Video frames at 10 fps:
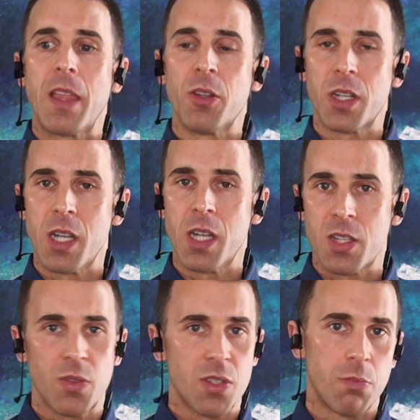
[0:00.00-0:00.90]
They're going to
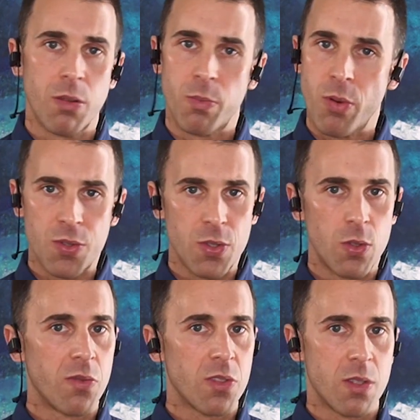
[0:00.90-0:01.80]
ask for some
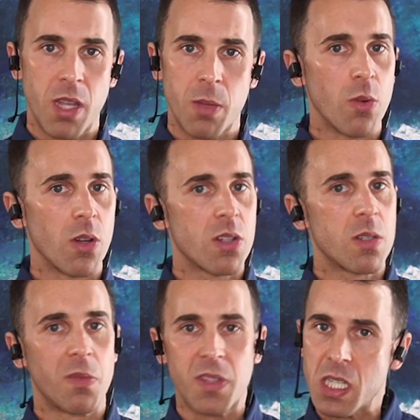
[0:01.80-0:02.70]
proposal, for some paperwork,
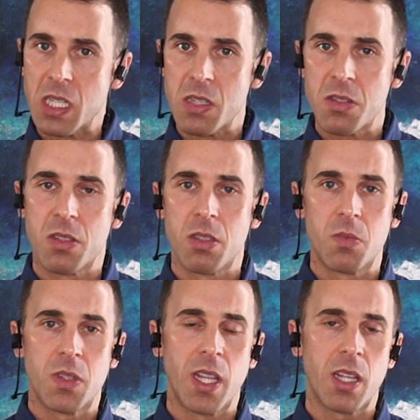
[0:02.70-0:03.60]
some fees.
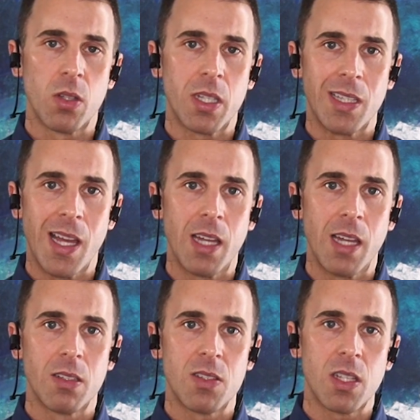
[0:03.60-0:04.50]
Take a look at
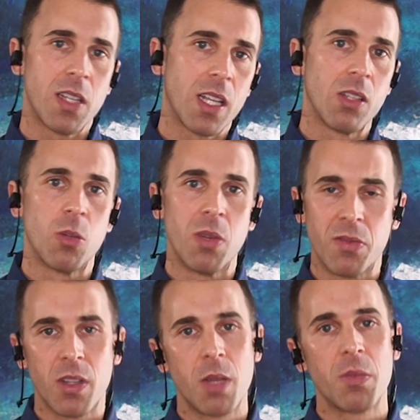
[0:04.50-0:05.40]
that. It's going to take a little bit
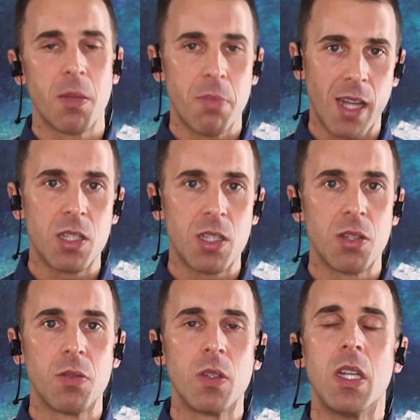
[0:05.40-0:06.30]
for them to get back to
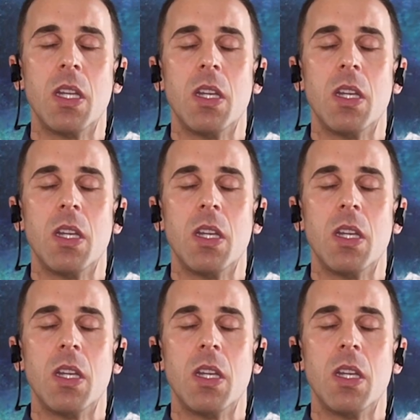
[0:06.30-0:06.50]
you.